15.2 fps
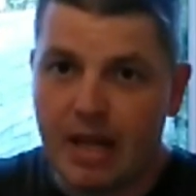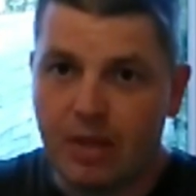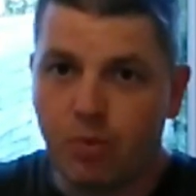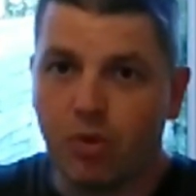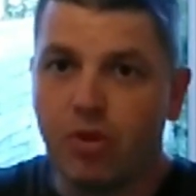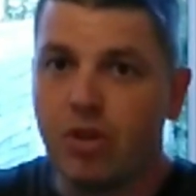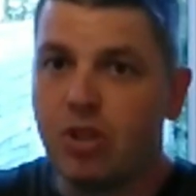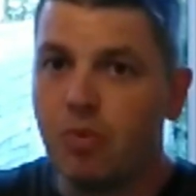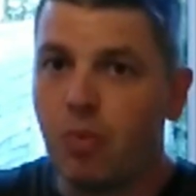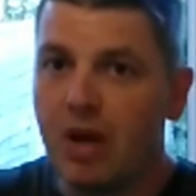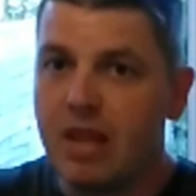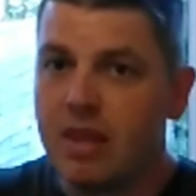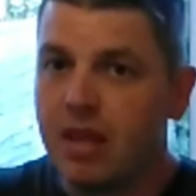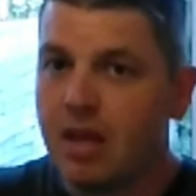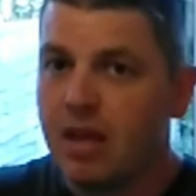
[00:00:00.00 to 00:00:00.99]
Anyone that you're
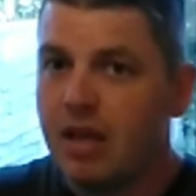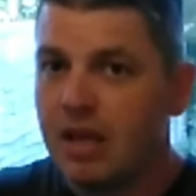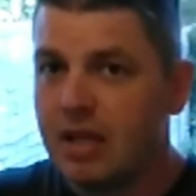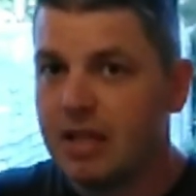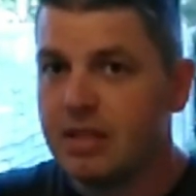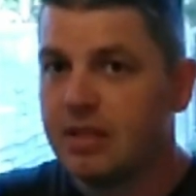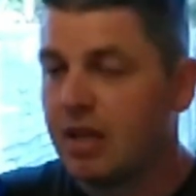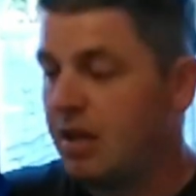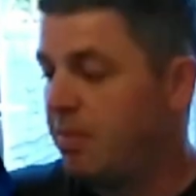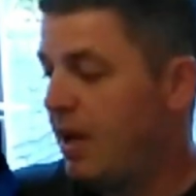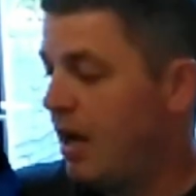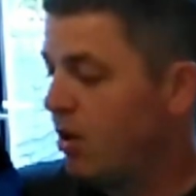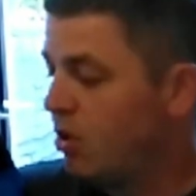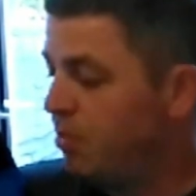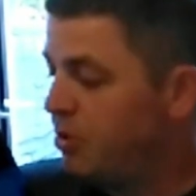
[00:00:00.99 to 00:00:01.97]
with is going to be
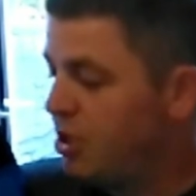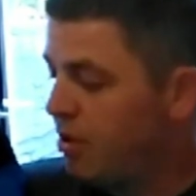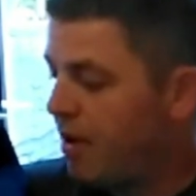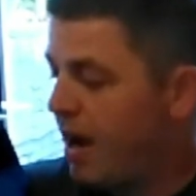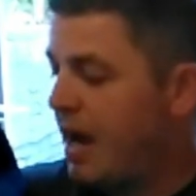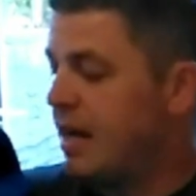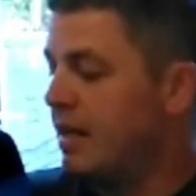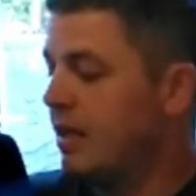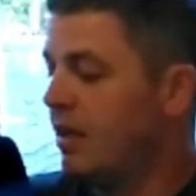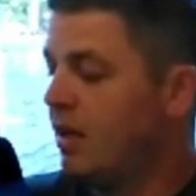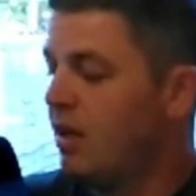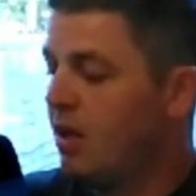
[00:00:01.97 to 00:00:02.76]
able to come to your aid.